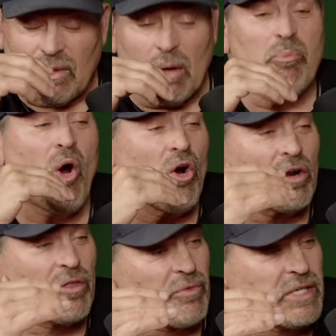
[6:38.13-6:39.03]
part
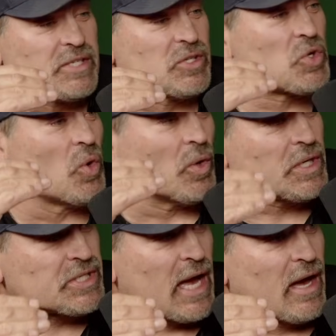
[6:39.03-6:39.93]
of the reason the
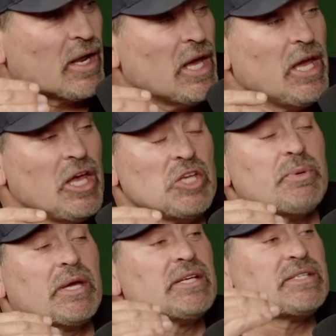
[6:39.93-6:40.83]
scoring's down is
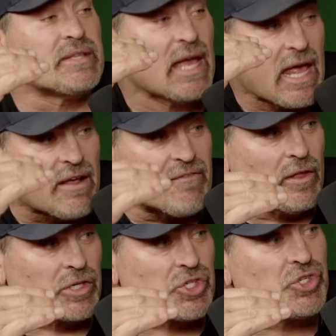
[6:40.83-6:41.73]
because the
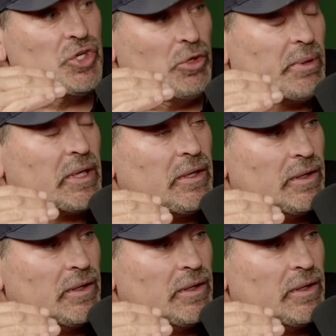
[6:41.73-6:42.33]
NFL is stupid.